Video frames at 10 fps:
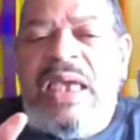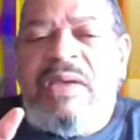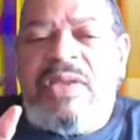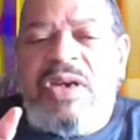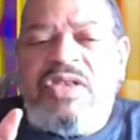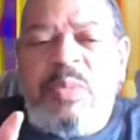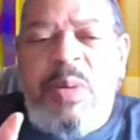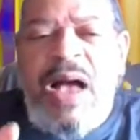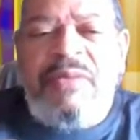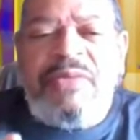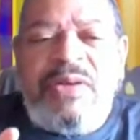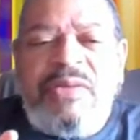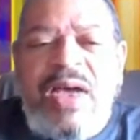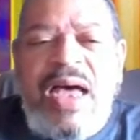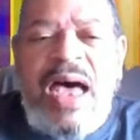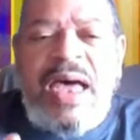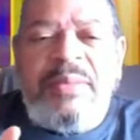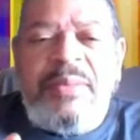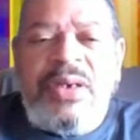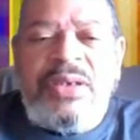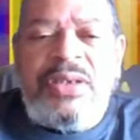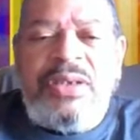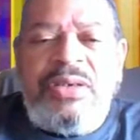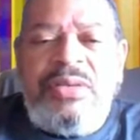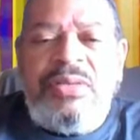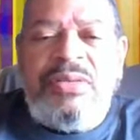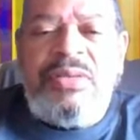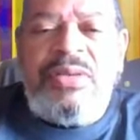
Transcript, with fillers: If there is a prophet of God among you,